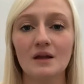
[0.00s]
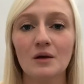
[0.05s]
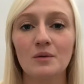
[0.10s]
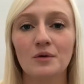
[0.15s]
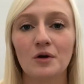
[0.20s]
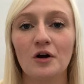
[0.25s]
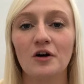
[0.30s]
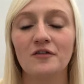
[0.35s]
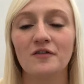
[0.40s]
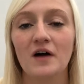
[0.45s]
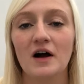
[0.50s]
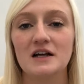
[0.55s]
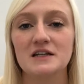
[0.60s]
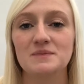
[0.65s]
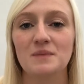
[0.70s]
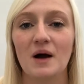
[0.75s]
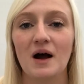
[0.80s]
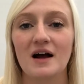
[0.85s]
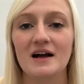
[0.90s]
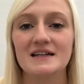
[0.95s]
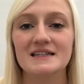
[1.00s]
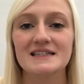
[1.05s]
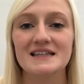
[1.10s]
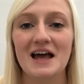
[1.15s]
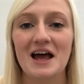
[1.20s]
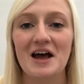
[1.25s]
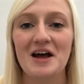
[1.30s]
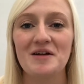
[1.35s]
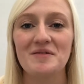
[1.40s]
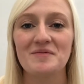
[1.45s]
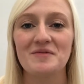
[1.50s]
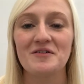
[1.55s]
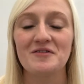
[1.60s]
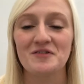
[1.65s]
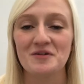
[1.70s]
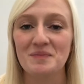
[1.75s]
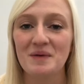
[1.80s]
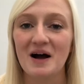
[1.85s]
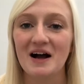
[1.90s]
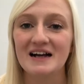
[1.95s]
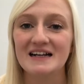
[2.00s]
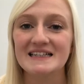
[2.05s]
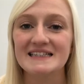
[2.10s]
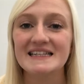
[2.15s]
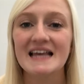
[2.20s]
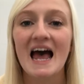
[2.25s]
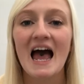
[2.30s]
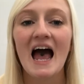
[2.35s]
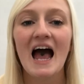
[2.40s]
We got a fast pass for Buzz,